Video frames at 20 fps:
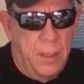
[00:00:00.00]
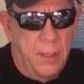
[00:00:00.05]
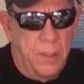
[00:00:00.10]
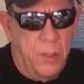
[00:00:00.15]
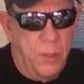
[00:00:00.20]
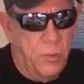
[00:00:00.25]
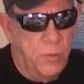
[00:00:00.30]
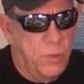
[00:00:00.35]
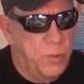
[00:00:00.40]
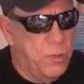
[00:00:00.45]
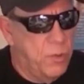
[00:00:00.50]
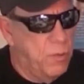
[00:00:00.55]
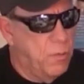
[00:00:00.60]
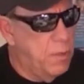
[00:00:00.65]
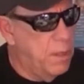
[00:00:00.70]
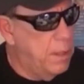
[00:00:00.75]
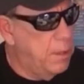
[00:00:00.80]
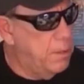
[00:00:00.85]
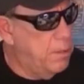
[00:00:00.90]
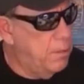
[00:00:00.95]
The toaster
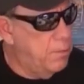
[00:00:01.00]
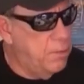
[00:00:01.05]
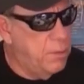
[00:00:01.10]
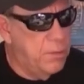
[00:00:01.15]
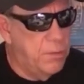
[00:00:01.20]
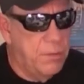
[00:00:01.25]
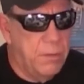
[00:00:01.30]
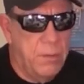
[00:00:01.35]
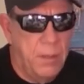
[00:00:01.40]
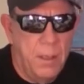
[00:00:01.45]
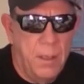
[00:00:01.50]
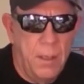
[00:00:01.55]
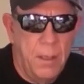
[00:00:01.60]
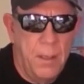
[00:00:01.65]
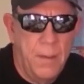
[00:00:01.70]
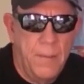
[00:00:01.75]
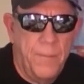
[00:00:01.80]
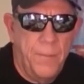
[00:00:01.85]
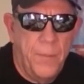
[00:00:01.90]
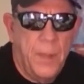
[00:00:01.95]
what? Toaster.
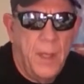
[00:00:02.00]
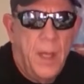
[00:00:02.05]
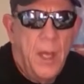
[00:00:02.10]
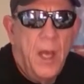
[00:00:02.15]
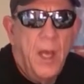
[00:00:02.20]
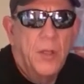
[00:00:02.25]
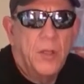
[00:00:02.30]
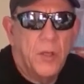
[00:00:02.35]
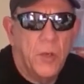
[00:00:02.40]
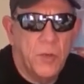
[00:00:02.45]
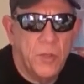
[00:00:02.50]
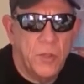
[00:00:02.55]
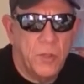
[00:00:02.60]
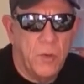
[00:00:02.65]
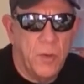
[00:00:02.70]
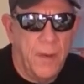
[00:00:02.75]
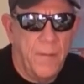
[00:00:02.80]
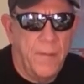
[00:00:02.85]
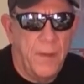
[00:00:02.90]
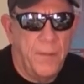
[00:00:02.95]
Toaster oven.
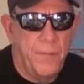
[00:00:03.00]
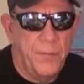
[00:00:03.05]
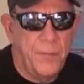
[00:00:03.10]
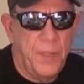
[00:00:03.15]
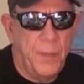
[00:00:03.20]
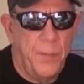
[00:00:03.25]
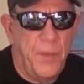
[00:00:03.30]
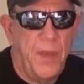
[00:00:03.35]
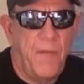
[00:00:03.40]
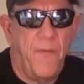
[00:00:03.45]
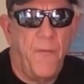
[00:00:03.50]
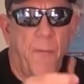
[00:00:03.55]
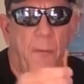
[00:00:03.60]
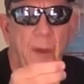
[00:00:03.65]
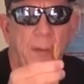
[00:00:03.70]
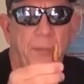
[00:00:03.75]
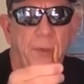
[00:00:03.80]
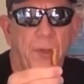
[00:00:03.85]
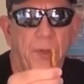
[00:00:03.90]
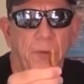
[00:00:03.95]
Toaster oven to beef
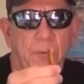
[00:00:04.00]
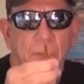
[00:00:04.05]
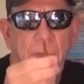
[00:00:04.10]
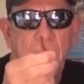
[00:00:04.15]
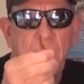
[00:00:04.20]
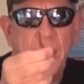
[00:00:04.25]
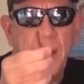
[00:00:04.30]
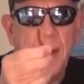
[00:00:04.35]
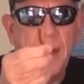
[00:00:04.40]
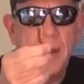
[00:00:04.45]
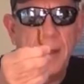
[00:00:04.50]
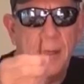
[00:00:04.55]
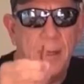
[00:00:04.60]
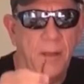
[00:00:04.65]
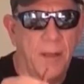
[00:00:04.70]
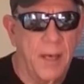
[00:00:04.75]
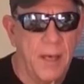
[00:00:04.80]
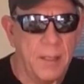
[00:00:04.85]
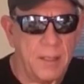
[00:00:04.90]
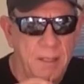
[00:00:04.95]
them up a little bit like I
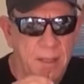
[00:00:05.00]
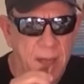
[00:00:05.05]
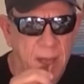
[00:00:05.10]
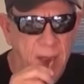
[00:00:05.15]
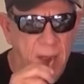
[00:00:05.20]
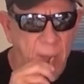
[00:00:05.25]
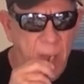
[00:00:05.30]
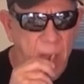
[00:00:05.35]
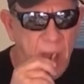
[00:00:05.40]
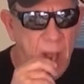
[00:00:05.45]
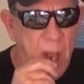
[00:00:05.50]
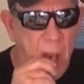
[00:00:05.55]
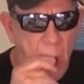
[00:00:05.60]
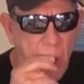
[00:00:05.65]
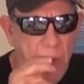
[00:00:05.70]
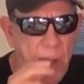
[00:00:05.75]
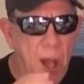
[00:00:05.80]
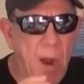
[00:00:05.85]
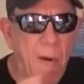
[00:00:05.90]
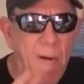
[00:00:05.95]
did last time. I mean, that's a
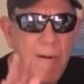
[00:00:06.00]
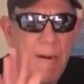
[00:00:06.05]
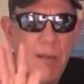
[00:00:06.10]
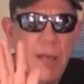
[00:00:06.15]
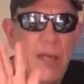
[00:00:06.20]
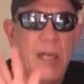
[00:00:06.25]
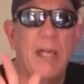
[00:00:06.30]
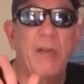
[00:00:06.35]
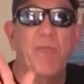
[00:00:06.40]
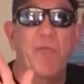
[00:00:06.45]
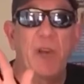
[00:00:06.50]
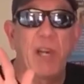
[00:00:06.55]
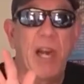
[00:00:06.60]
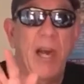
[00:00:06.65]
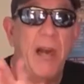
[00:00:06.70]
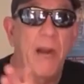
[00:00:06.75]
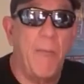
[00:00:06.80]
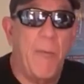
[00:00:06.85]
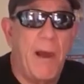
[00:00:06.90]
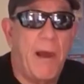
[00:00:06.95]
minute though. I
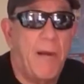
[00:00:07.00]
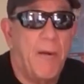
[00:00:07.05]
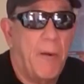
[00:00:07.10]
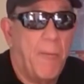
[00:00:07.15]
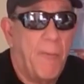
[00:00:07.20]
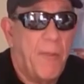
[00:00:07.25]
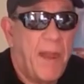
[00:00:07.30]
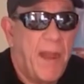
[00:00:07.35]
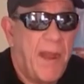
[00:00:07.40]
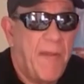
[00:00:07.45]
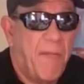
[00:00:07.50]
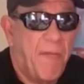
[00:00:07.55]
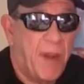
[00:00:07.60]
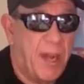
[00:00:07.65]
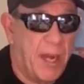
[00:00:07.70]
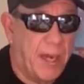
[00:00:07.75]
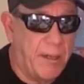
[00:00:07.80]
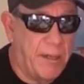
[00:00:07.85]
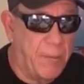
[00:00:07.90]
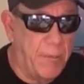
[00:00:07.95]
forgot long. about them. Yeah, I
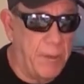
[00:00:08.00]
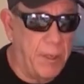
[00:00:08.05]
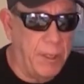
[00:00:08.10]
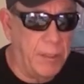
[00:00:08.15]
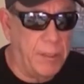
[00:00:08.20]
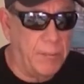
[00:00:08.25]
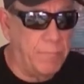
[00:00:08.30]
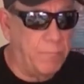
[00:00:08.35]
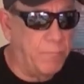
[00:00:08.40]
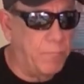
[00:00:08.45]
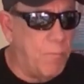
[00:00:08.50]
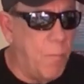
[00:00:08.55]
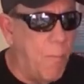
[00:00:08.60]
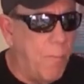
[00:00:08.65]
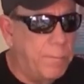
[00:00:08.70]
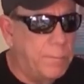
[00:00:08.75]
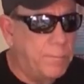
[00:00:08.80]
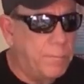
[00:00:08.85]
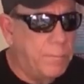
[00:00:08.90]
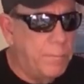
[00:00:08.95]
forgot they were.
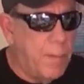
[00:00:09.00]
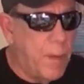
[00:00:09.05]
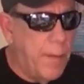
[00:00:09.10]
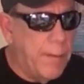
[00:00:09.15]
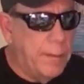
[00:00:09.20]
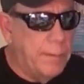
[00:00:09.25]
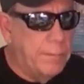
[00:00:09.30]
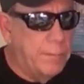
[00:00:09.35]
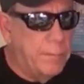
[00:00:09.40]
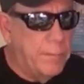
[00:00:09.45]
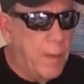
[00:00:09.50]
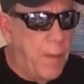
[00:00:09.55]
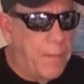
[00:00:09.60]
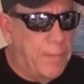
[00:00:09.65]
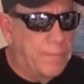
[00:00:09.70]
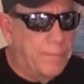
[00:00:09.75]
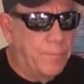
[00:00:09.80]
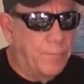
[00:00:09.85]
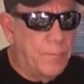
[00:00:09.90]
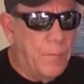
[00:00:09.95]
So a little bit too
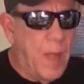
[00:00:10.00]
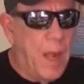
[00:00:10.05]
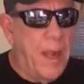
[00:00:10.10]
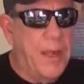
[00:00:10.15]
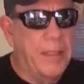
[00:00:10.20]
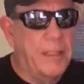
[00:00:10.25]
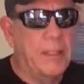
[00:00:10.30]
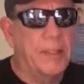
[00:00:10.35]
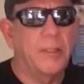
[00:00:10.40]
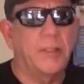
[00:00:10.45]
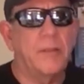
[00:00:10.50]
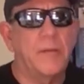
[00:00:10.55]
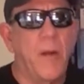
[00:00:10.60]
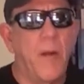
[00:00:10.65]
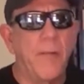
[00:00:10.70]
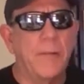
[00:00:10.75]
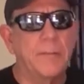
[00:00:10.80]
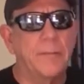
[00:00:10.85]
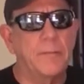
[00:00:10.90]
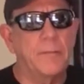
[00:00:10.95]
crunchy, but I, I
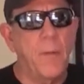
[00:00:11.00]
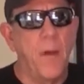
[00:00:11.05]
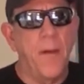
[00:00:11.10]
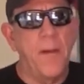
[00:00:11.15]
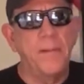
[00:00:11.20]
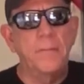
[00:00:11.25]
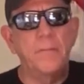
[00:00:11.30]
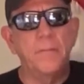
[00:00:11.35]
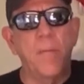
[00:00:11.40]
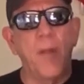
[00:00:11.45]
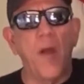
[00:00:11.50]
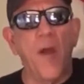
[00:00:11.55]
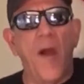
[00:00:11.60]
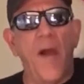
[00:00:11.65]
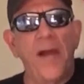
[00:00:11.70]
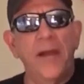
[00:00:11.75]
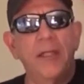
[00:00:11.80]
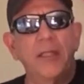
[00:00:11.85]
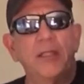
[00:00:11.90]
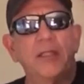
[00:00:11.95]
love burnt fries. They're good.
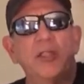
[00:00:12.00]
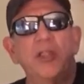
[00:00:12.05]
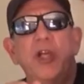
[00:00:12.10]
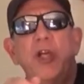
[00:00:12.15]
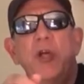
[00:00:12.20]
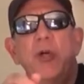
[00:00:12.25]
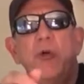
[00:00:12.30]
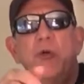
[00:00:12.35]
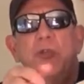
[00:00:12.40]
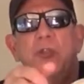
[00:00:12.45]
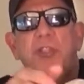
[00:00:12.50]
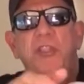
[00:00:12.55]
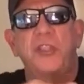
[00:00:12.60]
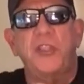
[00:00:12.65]
And this huge